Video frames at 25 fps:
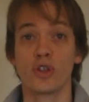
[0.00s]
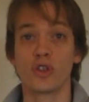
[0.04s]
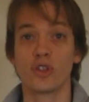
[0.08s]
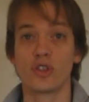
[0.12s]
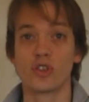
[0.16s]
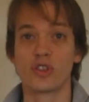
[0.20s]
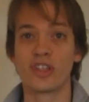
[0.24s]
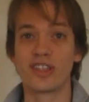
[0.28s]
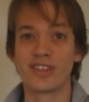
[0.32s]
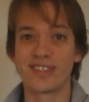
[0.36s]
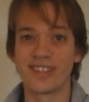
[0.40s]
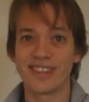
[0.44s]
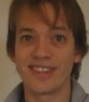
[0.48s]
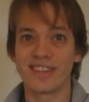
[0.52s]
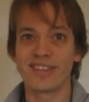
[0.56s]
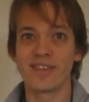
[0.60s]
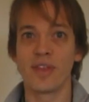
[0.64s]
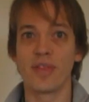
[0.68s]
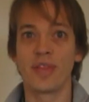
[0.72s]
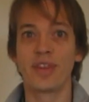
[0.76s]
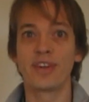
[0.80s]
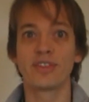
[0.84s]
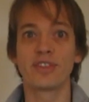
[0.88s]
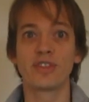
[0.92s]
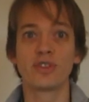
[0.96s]
So this,
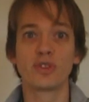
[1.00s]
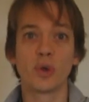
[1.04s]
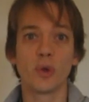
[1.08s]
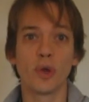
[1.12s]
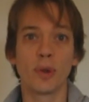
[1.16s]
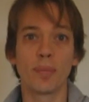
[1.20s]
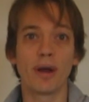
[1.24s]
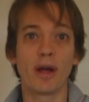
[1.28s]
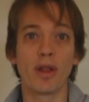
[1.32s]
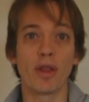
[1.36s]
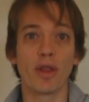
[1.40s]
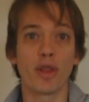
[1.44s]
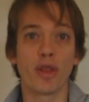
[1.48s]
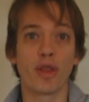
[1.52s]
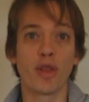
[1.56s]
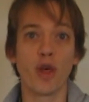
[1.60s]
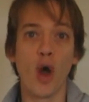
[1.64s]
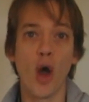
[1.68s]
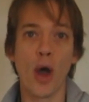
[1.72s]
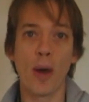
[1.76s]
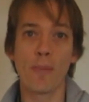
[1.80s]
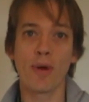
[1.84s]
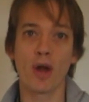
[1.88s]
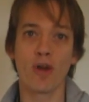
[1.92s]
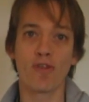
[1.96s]
this is all about
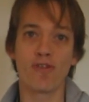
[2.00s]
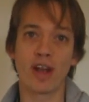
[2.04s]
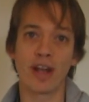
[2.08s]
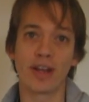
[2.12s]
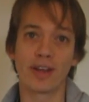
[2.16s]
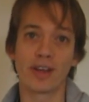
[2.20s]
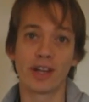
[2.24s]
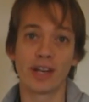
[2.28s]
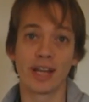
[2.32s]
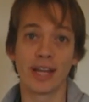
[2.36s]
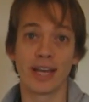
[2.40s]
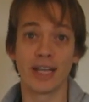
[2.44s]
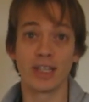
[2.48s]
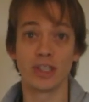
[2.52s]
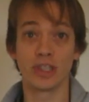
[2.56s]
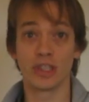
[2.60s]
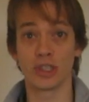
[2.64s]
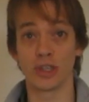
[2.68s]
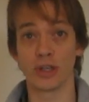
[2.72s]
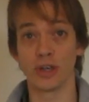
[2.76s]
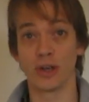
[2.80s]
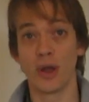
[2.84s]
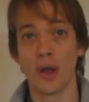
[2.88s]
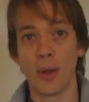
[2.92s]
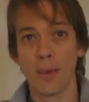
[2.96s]

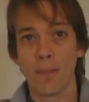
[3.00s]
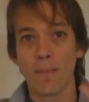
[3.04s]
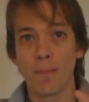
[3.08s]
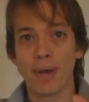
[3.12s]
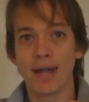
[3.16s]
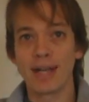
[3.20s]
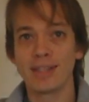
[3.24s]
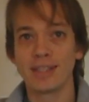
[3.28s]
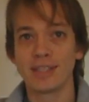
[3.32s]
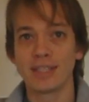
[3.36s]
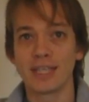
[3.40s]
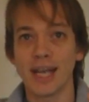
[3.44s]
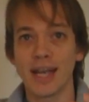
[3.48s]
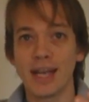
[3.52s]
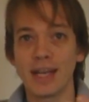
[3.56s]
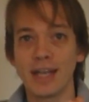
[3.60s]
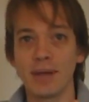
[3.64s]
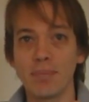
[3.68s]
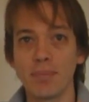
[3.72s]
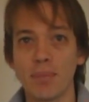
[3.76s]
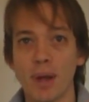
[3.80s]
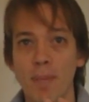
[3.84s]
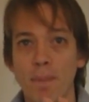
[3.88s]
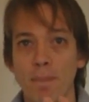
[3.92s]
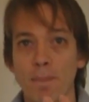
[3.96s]
thermoregulation,
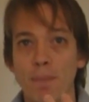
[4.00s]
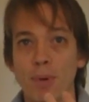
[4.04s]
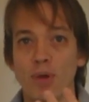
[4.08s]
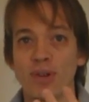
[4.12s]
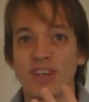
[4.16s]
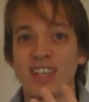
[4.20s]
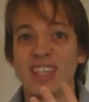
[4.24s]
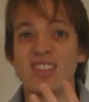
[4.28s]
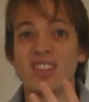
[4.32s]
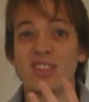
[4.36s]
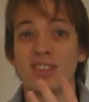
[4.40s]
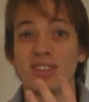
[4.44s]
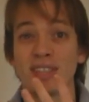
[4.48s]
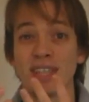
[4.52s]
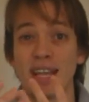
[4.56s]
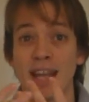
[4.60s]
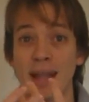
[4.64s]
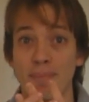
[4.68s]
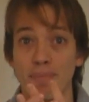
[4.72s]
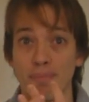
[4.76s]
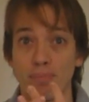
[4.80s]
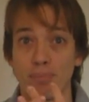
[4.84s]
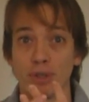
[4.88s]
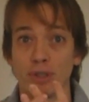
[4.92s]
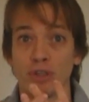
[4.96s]
maintaining my body's
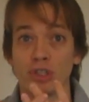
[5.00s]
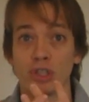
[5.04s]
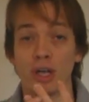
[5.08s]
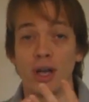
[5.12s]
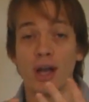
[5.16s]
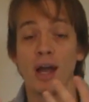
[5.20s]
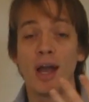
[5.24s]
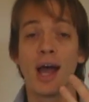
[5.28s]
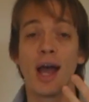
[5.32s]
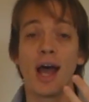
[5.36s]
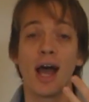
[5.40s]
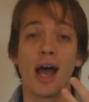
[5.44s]
temperature.